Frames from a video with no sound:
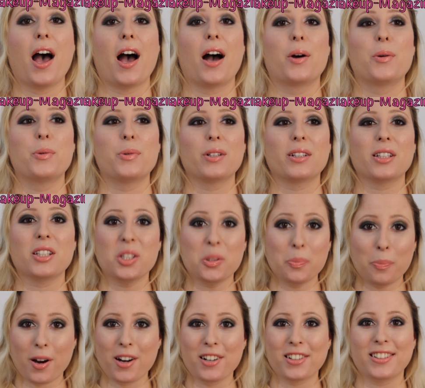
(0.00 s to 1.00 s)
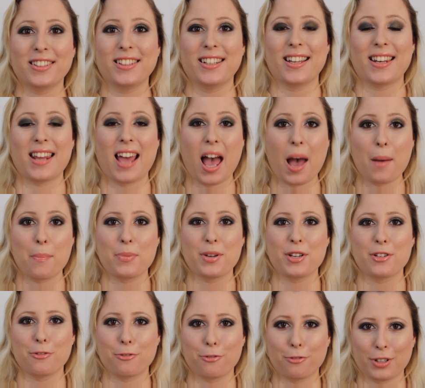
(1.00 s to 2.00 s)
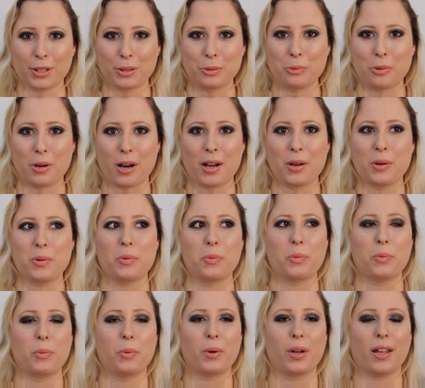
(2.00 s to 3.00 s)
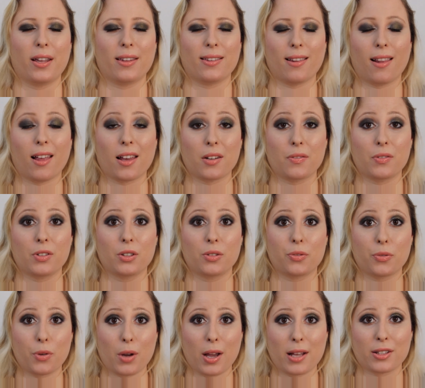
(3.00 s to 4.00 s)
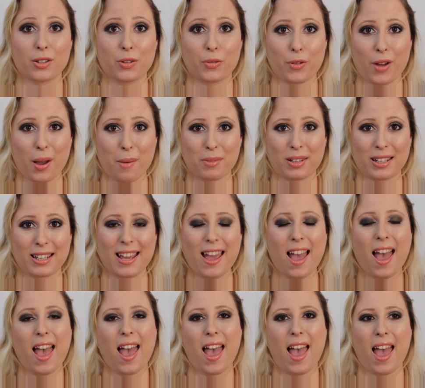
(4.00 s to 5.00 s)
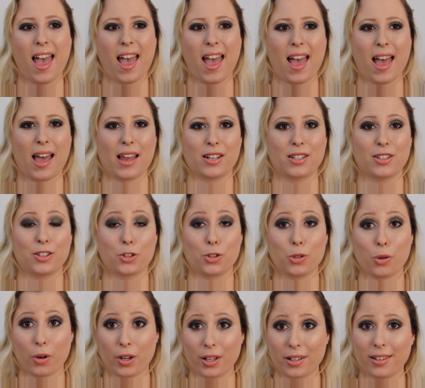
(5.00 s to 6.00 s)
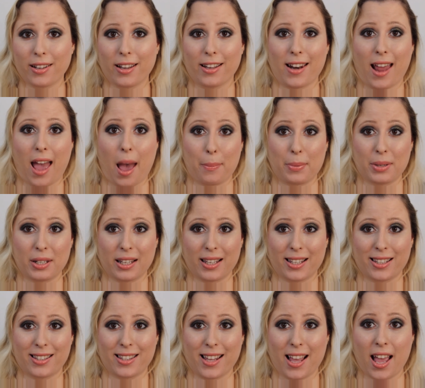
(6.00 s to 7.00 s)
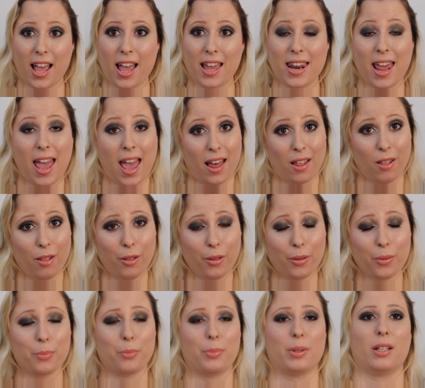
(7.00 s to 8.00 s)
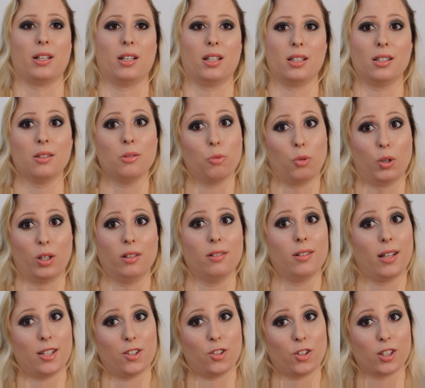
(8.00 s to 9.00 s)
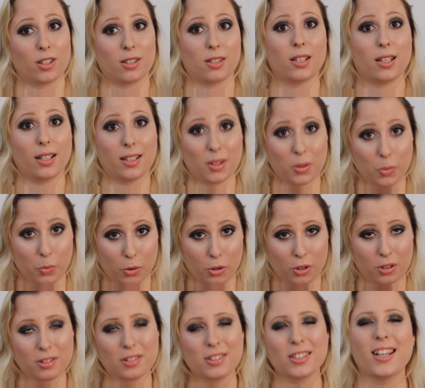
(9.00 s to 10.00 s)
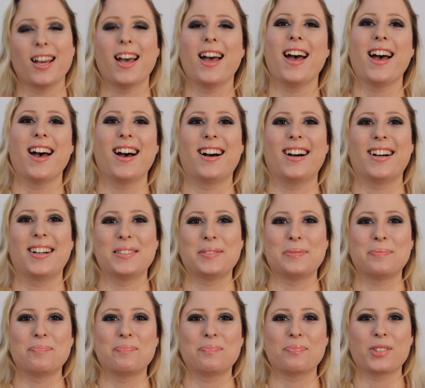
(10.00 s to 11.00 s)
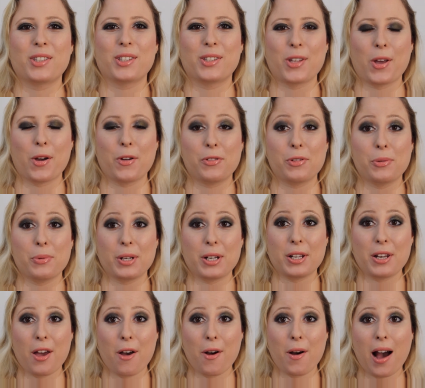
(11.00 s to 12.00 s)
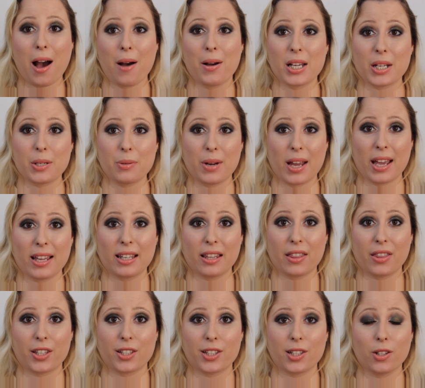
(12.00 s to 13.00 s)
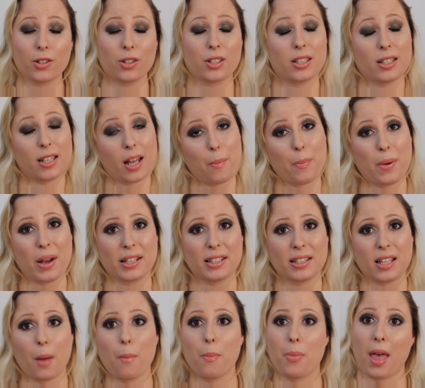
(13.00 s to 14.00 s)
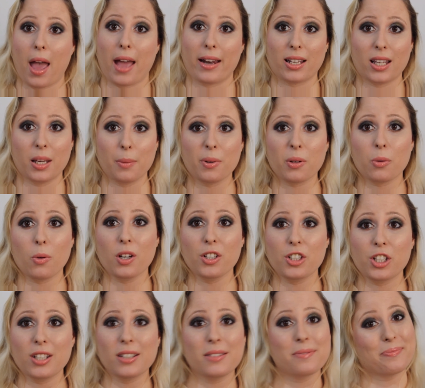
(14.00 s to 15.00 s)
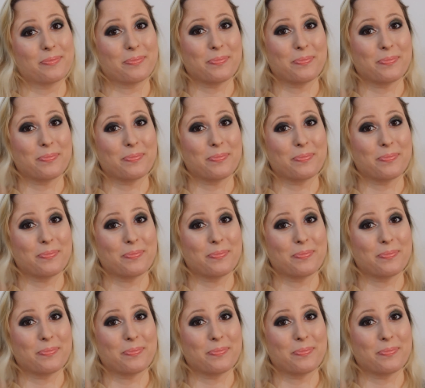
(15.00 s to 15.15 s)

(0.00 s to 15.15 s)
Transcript: A really sparkly and happy and fun one with a lot of good friends and family, and joy and happiness and health, because, well, as you can see, it's important. So if you want to know how I created this look step by step, then keep on watching.